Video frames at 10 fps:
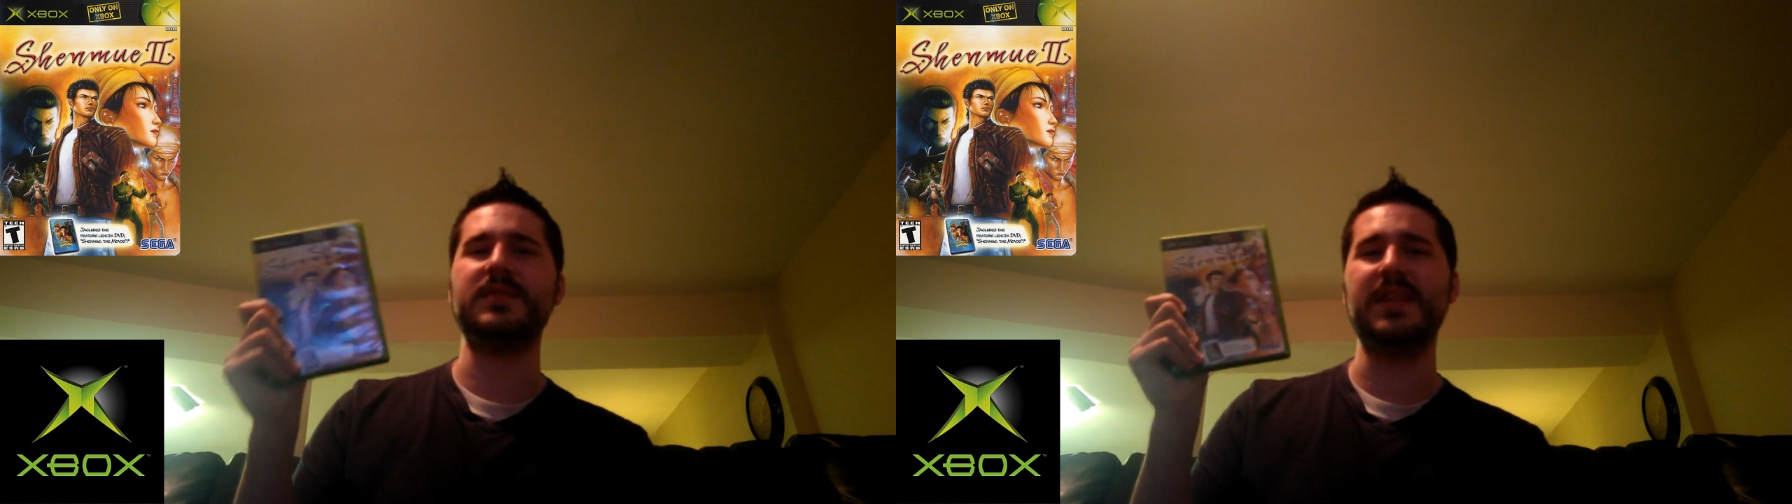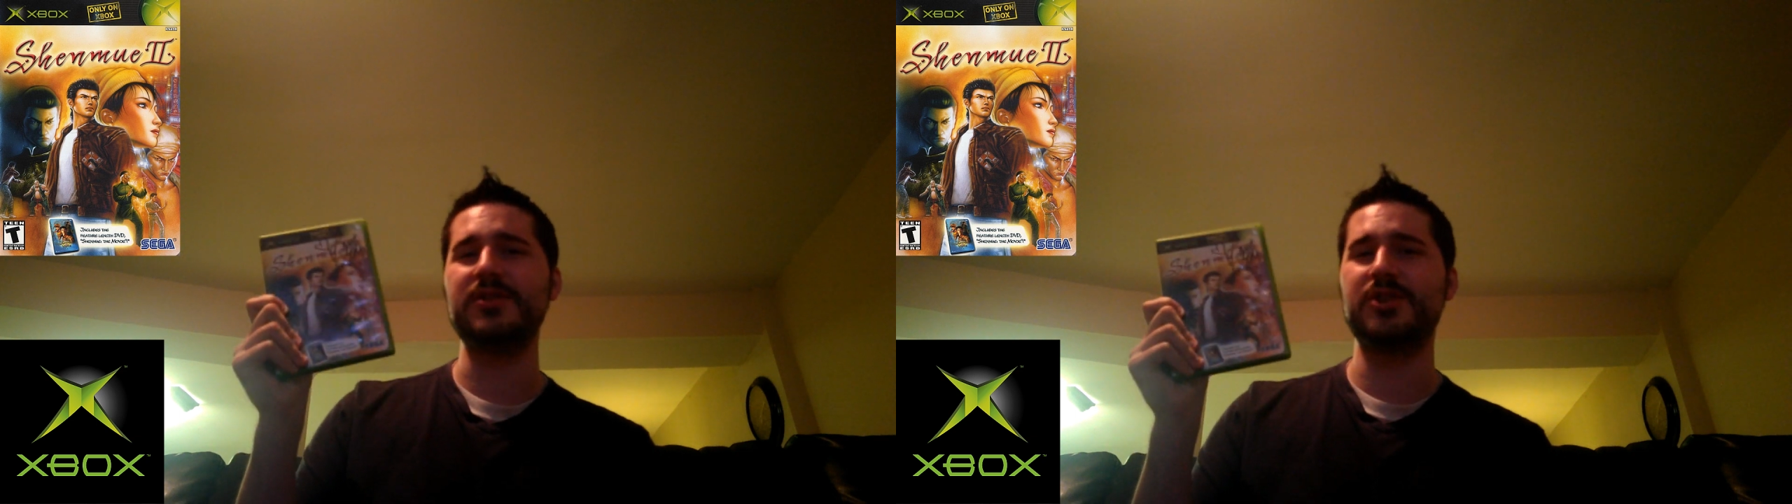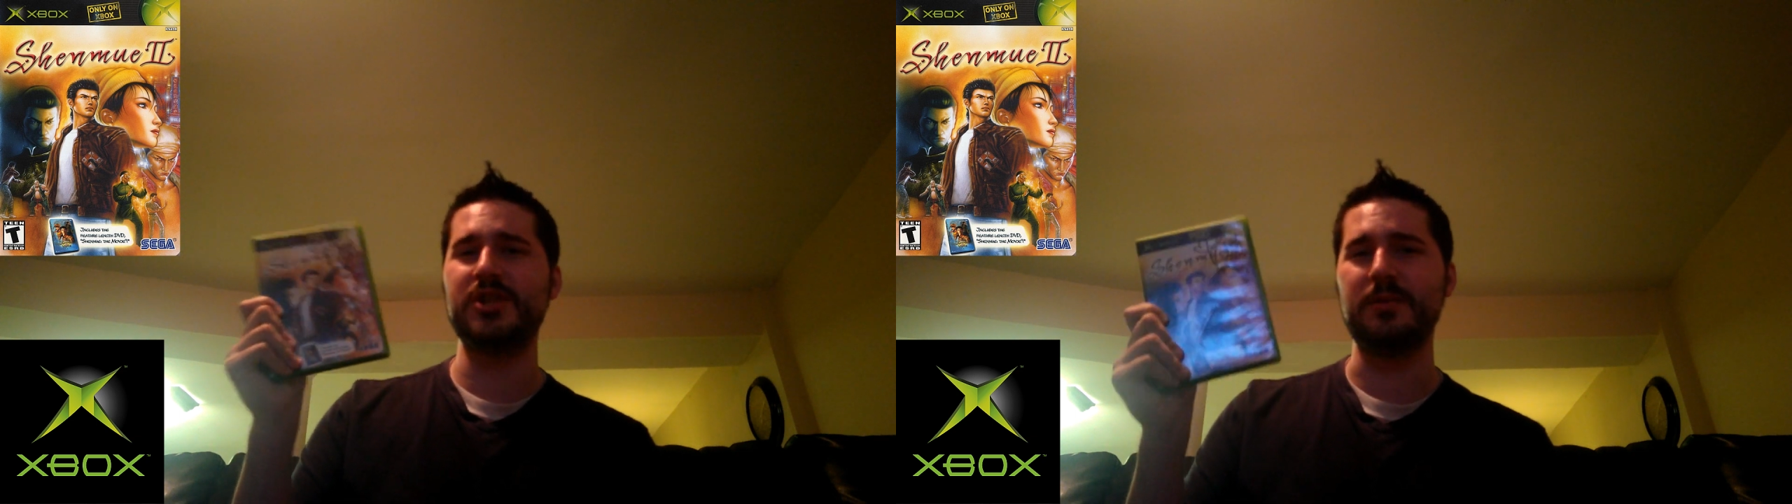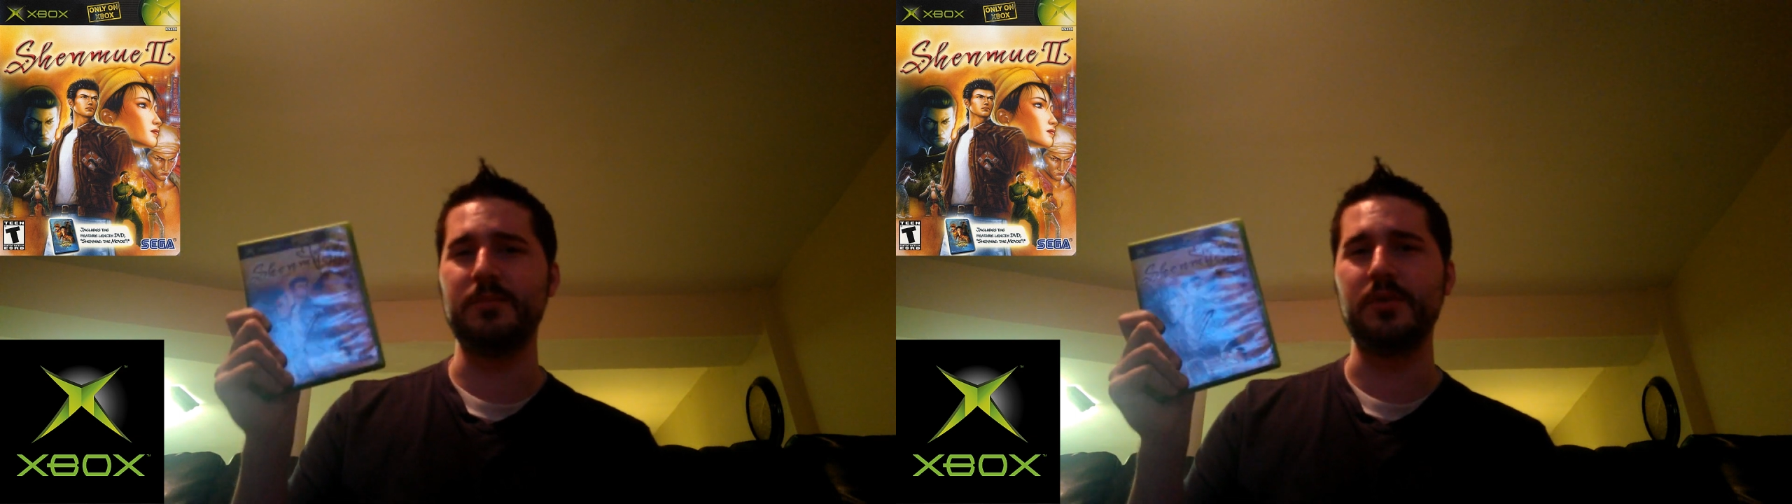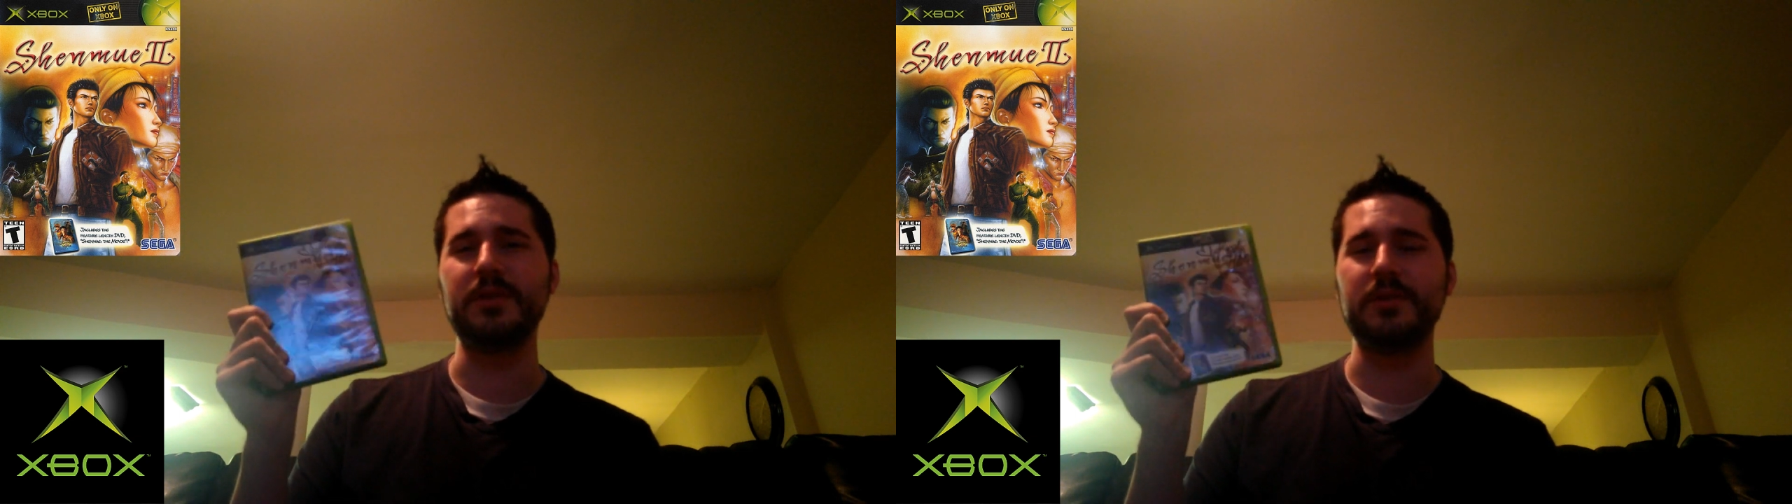and that's
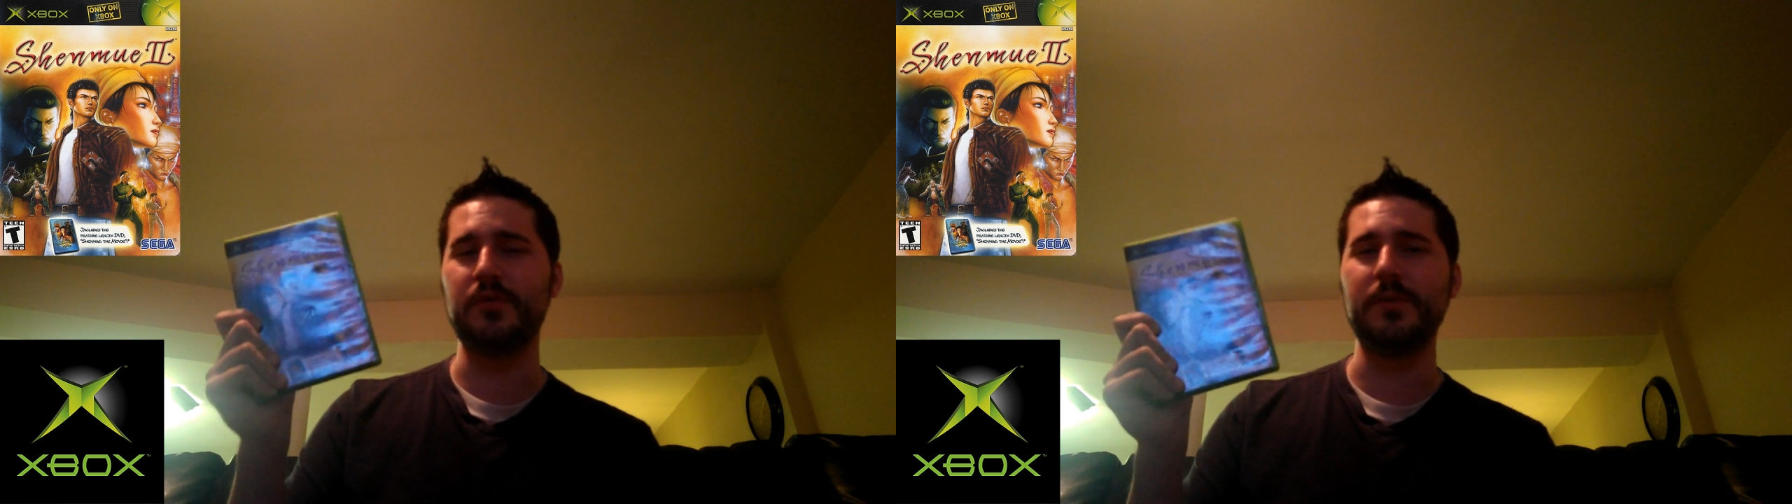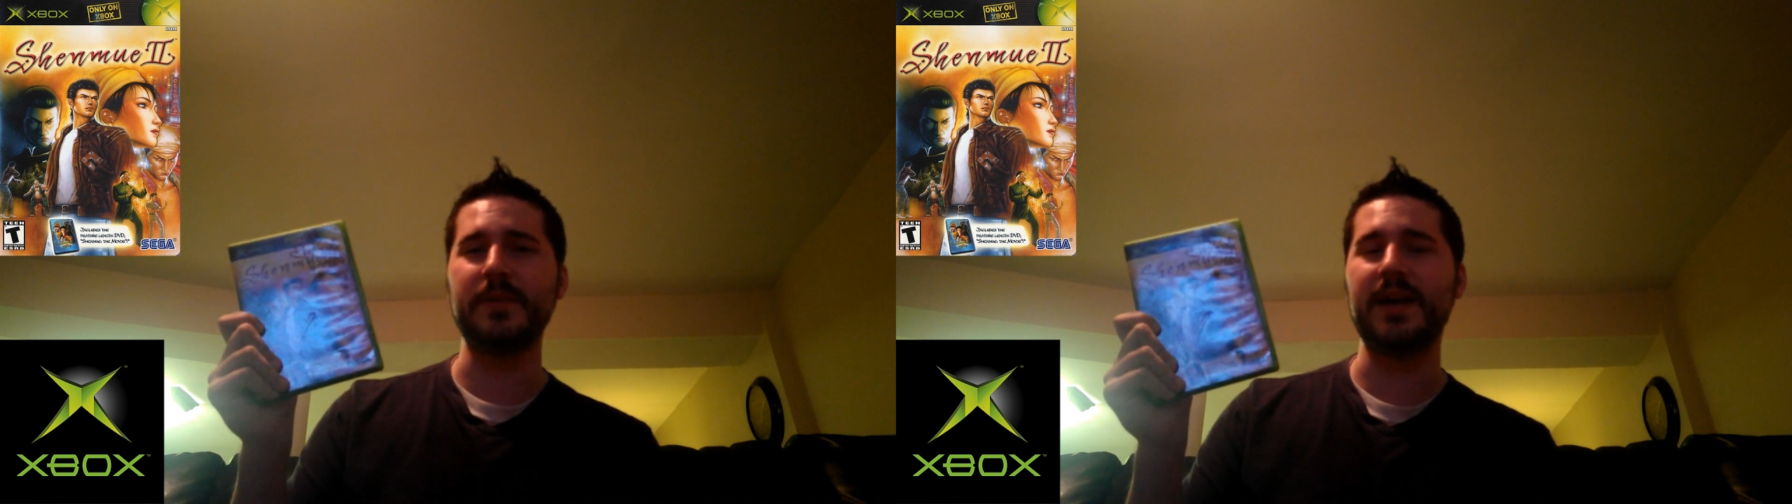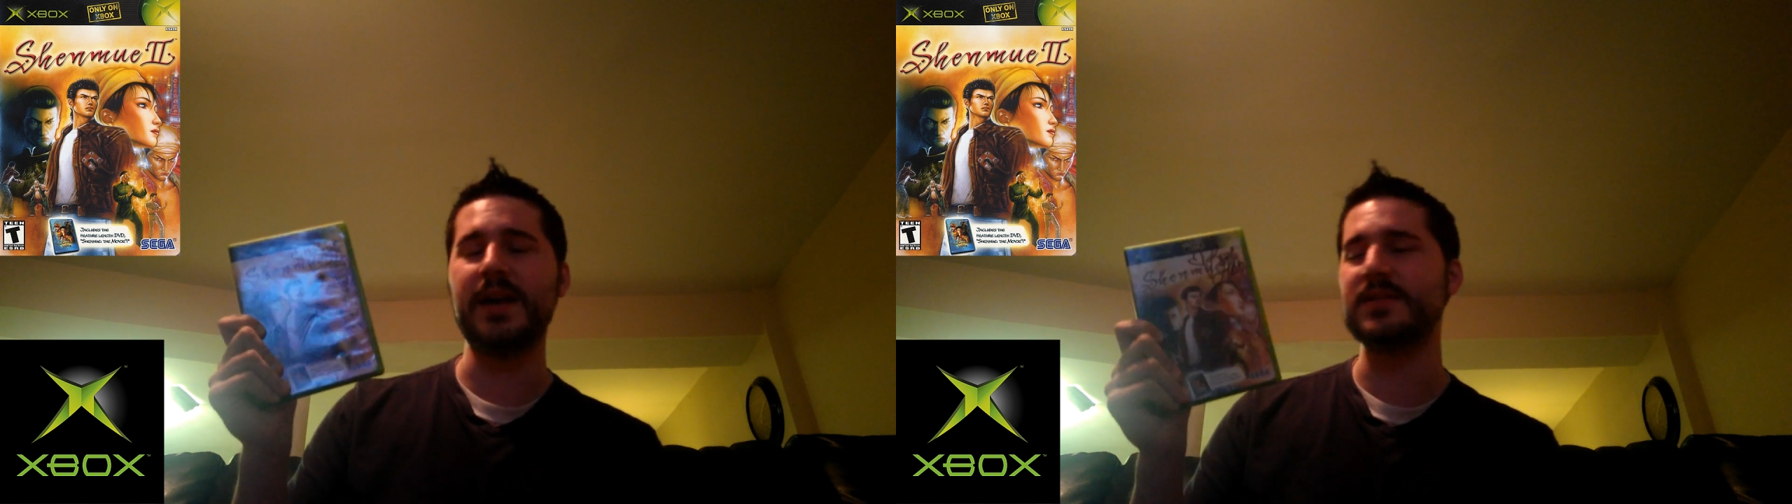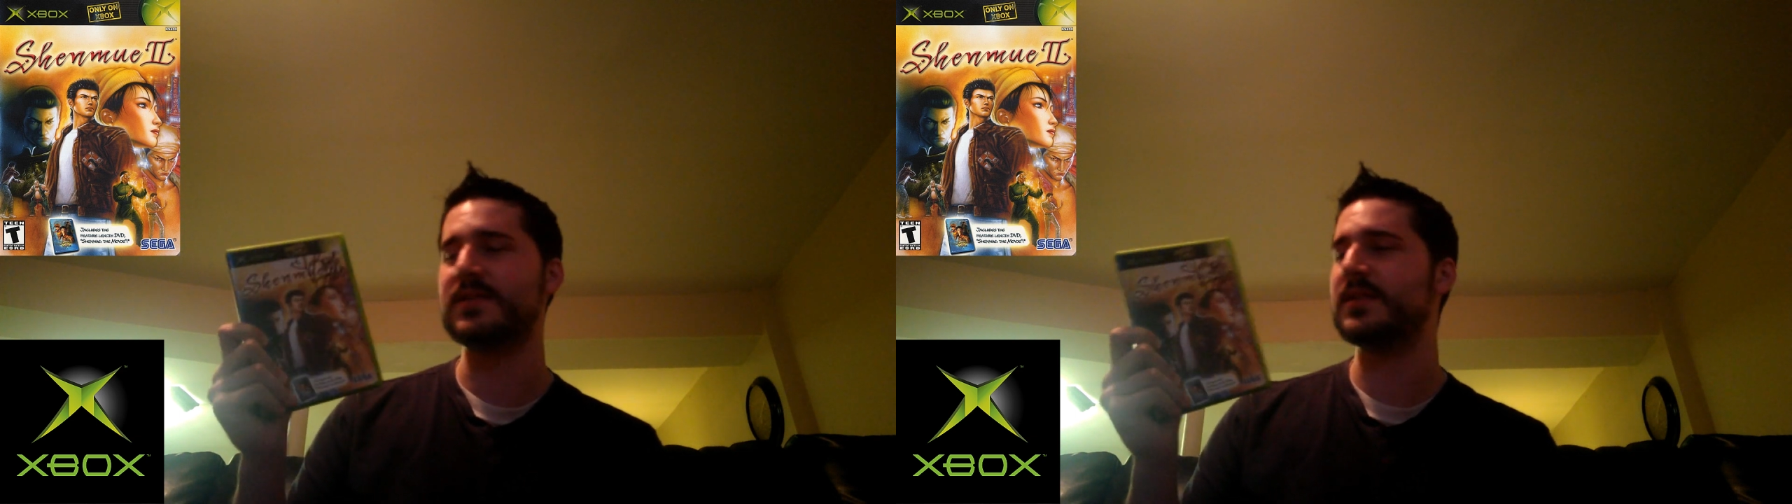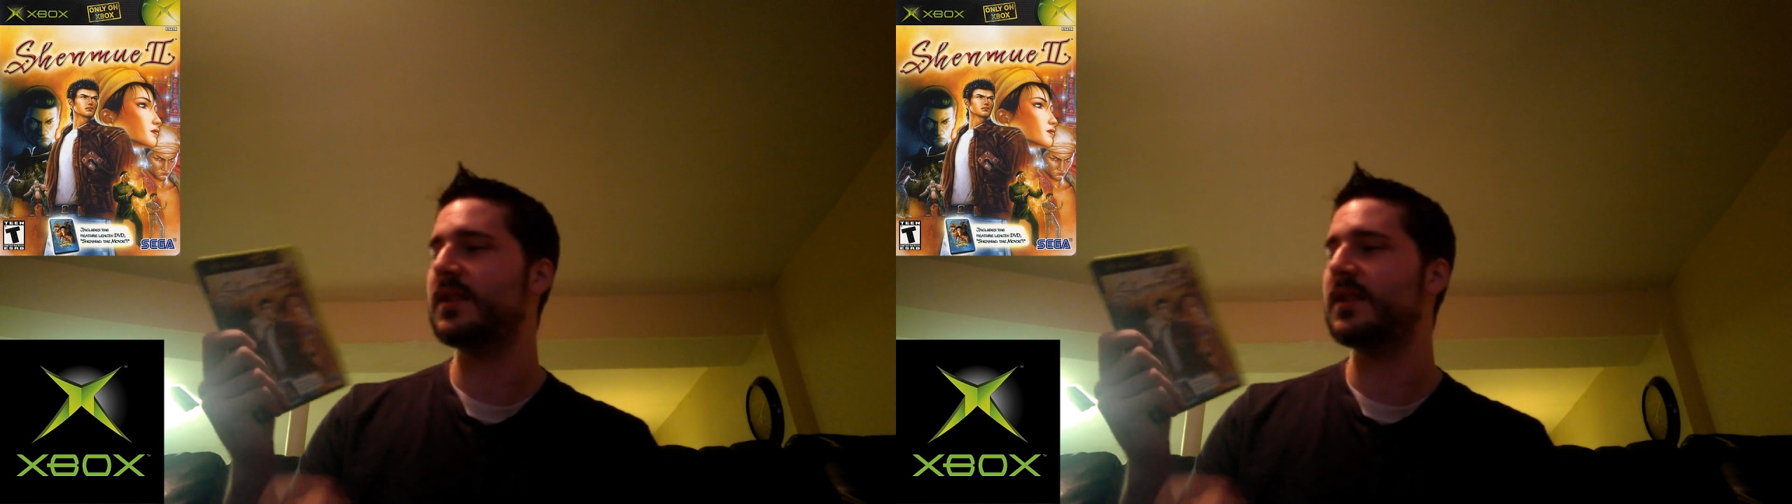Shenmue on the Dreamcast.